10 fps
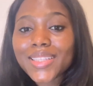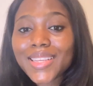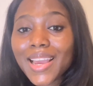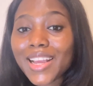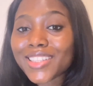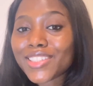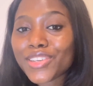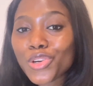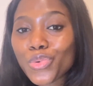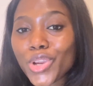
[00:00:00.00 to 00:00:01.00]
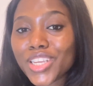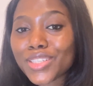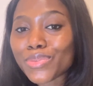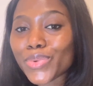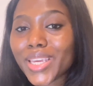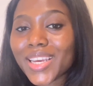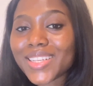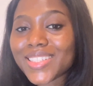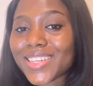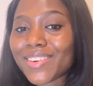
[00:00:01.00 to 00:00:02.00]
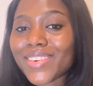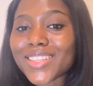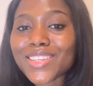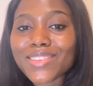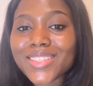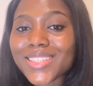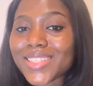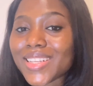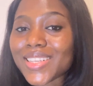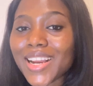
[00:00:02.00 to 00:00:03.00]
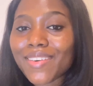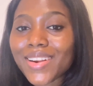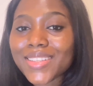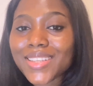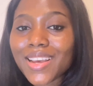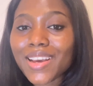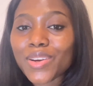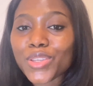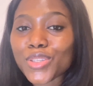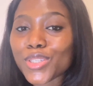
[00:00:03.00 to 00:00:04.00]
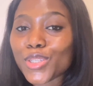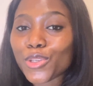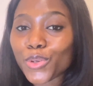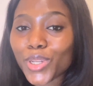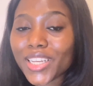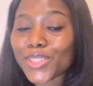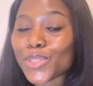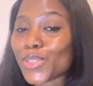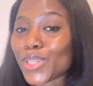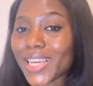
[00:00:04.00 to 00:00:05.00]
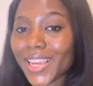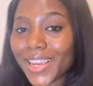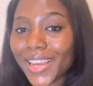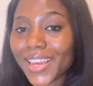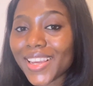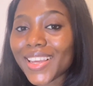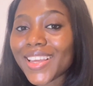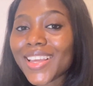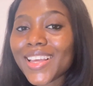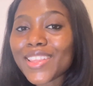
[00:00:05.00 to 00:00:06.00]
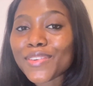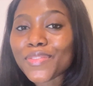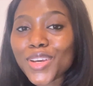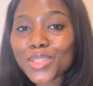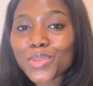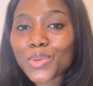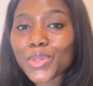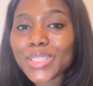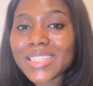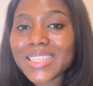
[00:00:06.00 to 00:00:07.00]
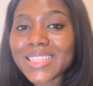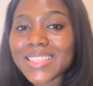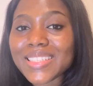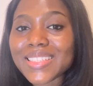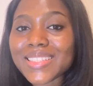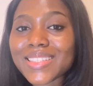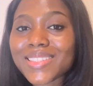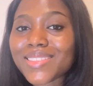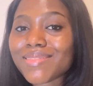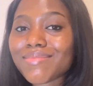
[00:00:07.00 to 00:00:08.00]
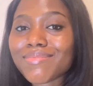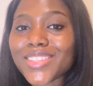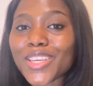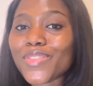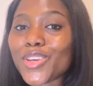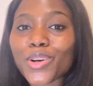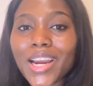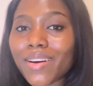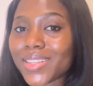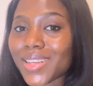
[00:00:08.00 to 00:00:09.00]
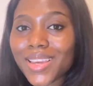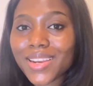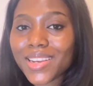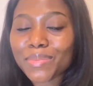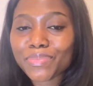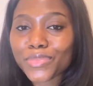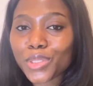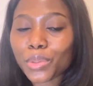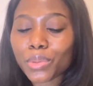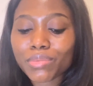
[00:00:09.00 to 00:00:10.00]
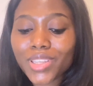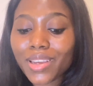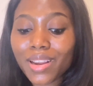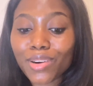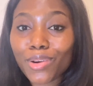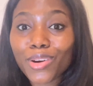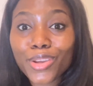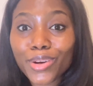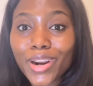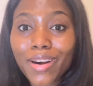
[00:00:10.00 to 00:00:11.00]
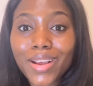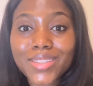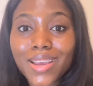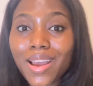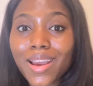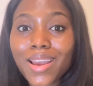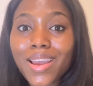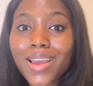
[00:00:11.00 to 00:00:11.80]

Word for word: there are three ways we can generate consistent character using Leonardo.ai the first one is giving your character a name. So you can call your character